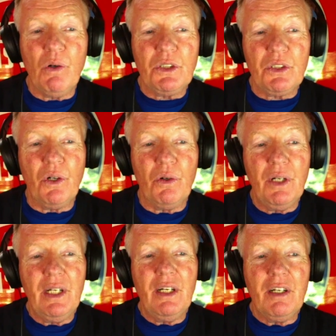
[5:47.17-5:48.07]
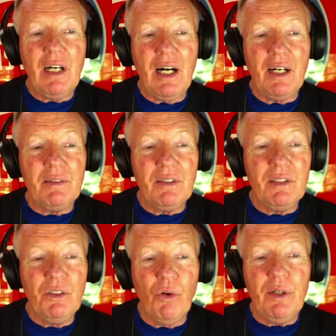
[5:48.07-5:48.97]
So
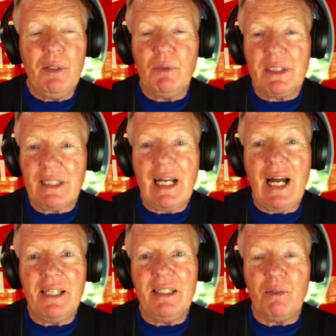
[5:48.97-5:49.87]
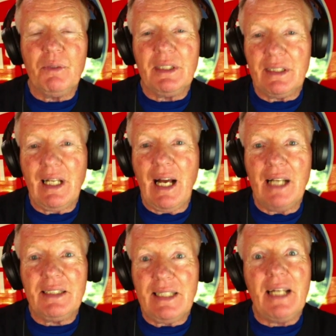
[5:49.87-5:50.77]
Nori was the guy that was
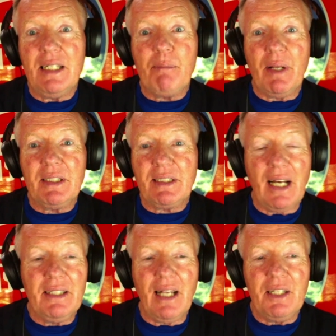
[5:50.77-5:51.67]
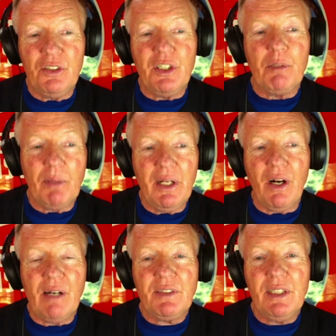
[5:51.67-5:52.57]
standing up on the sideline during the
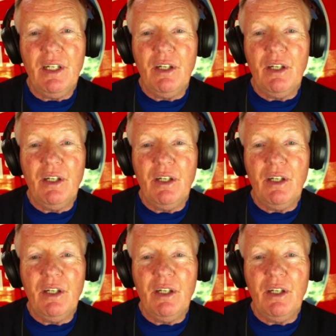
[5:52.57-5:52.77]
playoffs